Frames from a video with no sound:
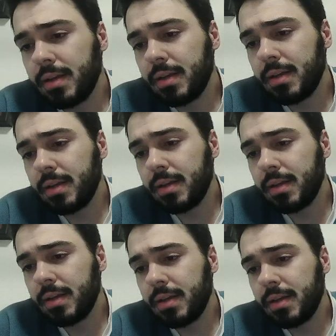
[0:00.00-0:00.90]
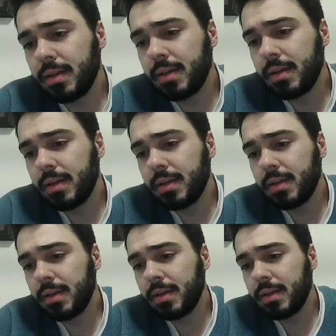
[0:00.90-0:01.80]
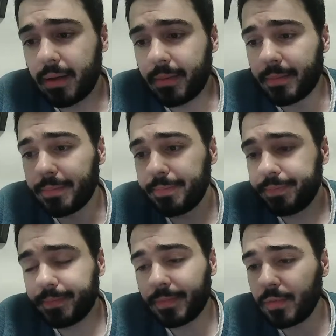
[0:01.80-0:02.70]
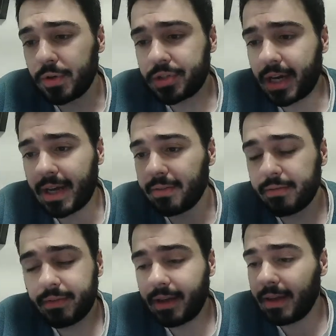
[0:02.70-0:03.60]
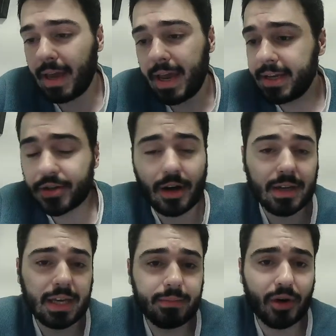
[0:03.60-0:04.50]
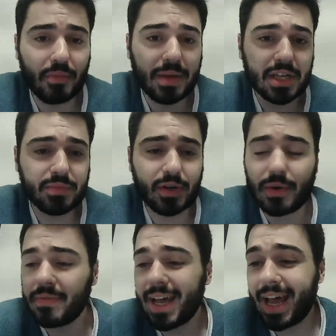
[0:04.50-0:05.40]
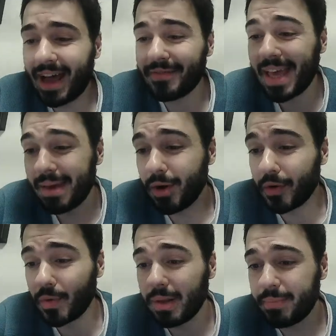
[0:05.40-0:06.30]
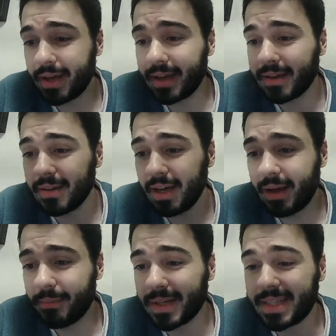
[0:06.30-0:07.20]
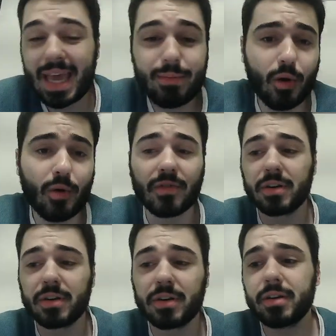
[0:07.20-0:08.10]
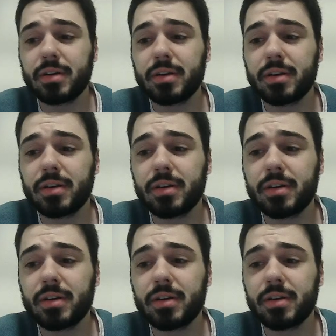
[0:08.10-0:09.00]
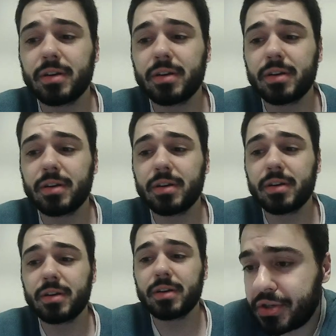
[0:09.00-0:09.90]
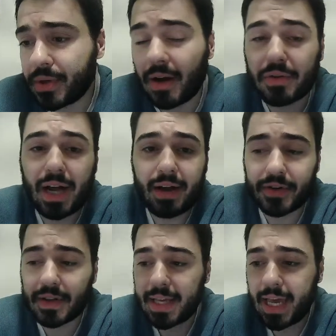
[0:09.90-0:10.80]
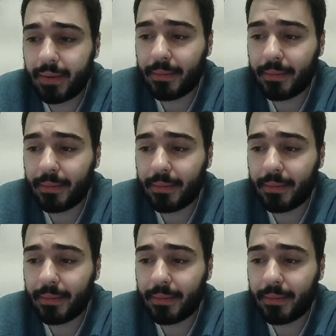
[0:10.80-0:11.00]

Game On Winnipeg, which I hate talking about because we don't even have Game On Winnipeg. But Game Over, what you're watching now, has you covered after the game.